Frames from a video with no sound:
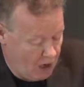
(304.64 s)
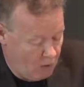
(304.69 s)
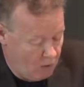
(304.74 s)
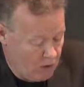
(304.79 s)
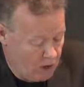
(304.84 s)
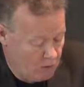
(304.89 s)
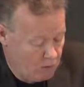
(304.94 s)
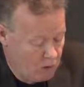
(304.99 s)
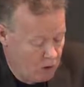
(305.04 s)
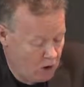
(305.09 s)

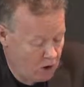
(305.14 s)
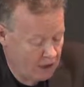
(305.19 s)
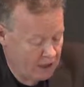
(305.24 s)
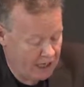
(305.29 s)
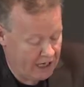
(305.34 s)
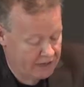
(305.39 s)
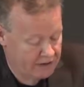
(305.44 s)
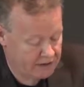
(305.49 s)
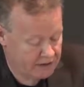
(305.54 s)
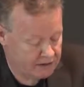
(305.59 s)
where work
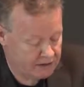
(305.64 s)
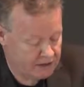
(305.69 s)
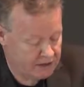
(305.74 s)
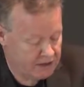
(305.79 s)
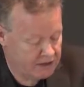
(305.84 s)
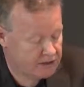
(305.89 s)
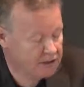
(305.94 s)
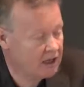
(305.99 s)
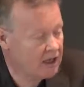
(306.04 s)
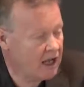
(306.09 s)

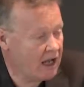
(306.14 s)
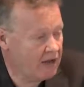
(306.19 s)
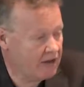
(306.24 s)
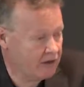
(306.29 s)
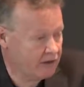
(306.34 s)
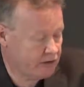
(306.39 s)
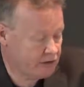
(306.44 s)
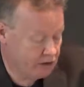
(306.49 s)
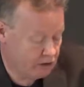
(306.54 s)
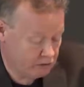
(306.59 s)
entities as
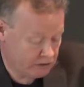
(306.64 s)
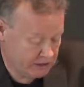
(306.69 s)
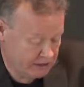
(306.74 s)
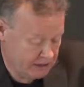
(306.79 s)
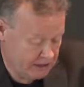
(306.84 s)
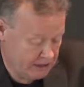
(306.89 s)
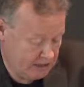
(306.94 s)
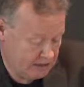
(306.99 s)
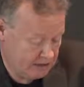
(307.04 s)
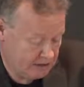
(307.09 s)

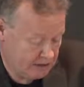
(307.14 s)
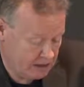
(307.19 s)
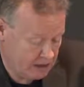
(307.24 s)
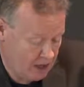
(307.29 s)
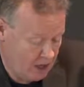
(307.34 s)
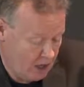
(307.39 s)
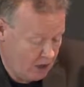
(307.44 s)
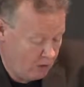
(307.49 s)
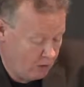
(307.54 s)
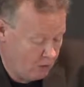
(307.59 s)
authorities
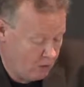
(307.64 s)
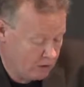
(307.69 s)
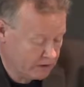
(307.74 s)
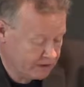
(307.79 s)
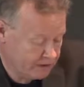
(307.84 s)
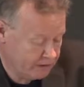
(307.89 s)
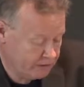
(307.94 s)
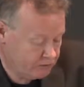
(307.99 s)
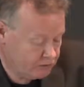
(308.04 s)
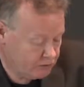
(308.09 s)

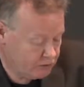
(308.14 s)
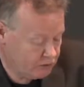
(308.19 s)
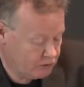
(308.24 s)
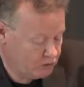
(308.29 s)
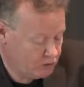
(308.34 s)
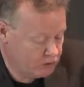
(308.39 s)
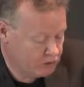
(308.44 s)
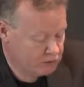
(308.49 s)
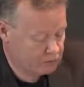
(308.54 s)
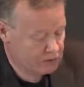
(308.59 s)
was
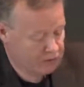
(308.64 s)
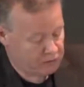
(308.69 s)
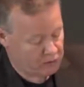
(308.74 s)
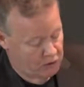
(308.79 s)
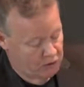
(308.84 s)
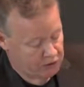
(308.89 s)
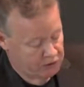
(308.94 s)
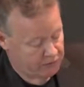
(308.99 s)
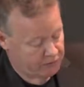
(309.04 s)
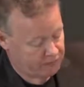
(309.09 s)
introduced with
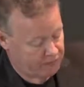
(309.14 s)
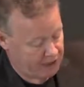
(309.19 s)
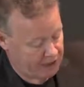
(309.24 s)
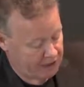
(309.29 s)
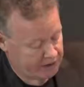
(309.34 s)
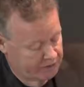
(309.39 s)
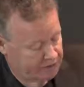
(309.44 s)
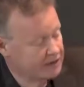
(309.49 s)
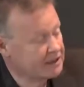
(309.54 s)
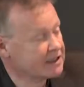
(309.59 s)
version
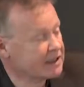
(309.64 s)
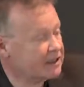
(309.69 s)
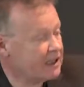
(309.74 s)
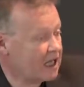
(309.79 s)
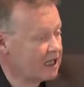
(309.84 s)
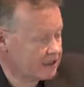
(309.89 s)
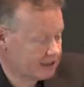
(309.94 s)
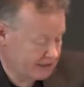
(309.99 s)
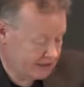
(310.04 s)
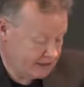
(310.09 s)
5 in the
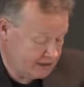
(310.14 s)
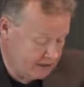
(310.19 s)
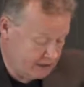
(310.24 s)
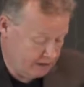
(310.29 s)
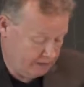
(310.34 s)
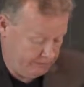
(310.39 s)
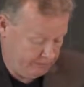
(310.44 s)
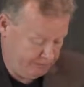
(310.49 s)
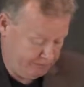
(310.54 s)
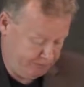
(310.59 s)
last
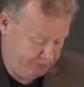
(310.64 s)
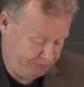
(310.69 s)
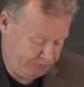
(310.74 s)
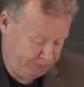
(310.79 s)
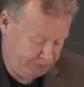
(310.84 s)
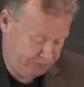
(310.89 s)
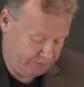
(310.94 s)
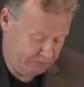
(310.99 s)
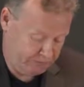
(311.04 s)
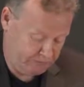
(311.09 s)
year.
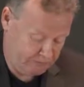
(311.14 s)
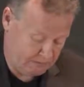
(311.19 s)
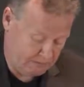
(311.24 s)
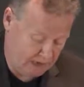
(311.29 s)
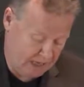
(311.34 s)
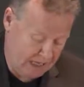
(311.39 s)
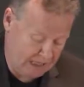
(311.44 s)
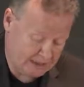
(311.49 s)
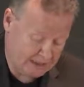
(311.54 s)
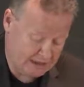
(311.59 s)

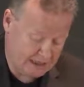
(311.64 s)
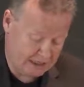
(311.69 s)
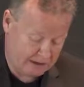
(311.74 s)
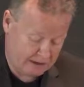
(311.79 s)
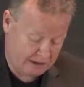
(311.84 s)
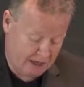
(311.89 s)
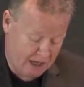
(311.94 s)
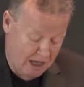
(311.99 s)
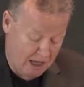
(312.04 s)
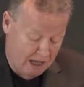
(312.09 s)
As
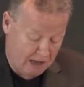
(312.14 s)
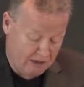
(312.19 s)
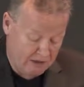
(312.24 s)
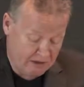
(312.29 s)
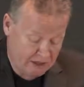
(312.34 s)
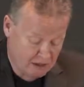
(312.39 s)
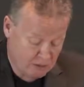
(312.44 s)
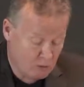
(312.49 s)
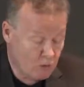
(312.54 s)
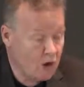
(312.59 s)
said,
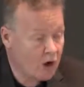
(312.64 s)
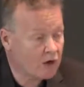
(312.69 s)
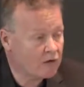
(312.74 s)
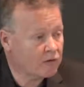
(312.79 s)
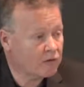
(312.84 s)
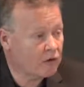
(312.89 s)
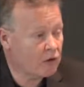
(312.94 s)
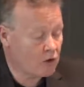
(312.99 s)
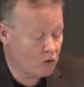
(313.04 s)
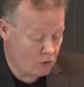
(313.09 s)
this
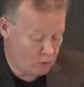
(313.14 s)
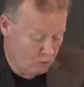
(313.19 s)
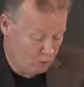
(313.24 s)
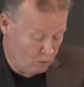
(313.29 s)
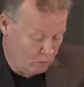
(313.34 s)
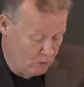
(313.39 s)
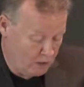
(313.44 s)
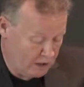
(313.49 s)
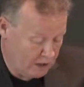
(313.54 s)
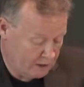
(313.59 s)
workflow
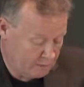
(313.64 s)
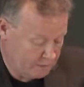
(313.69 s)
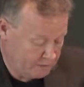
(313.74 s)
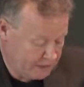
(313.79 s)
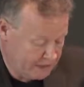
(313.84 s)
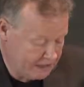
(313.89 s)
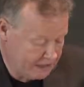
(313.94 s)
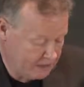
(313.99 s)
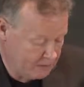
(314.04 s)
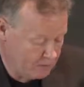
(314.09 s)
will
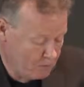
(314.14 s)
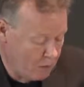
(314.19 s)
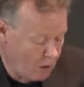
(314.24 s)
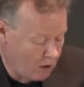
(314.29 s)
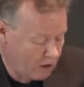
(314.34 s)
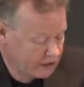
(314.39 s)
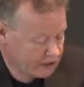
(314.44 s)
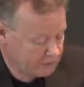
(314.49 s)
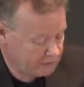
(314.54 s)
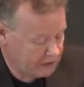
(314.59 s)
be
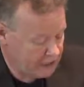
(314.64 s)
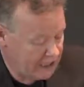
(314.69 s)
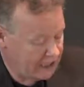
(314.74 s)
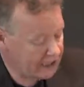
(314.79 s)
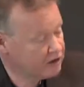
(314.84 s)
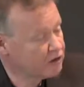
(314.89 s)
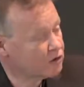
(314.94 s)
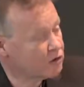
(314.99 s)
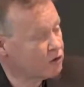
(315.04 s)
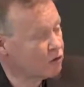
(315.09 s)
more
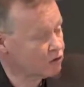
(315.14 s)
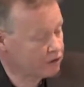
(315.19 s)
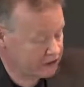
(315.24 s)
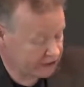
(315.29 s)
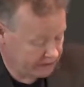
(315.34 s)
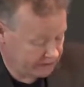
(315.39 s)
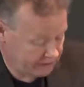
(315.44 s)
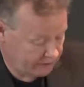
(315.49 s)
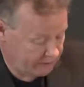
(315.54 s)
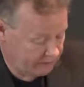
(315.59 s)
explained
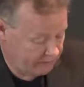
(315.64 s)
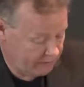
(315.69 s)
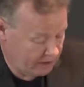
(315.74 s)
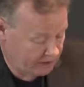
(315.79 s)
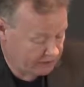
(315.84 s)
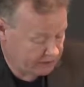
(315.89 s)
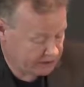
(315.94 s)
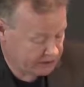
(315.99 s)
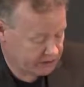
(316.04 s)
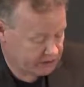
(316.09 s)
during the
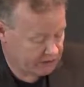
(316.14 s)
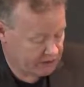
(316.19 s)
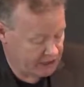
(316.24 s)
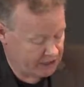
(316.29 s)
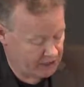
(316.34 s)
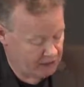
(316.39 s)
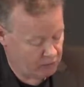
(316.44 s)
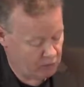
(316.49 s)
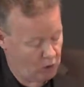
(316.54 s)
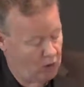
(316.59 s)
various
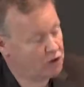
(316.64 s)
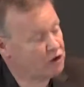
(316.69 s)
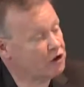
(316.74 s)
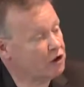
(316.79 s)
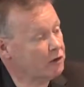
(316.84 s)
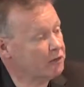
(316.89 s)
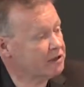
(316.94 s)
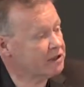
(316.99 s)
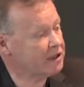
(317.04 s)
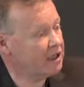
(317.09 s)
training
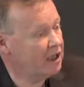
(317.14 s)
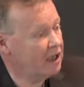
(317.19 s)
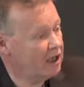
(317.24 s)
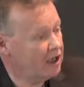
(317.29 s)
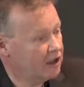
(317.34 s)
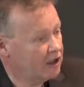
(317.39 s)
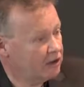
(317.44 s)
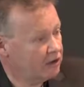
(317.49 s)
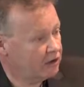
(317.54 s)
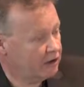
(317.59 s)
workshops
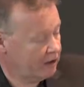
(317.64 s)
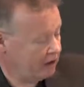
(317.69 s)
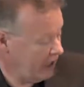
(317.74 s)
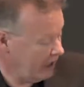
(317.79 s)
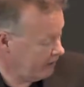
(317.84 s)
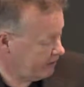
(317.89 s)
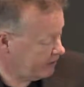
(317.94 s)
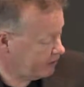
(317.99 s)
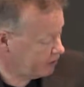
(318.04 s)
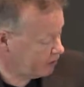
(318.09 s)

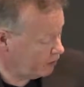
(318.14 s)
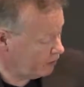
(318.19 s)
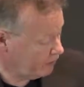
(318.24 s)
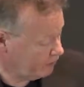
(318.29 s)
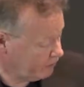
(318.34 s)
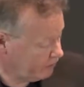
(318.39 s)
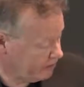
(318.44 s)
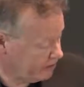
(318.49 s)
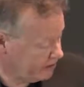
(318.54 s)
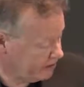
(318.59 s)
at this
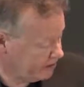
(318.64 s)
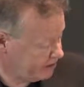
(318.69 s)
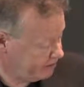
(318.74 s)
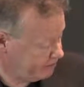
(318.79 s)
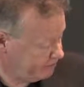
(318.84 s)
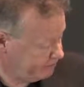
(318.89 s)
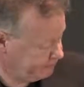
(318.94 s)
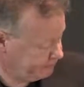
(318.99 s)
conference.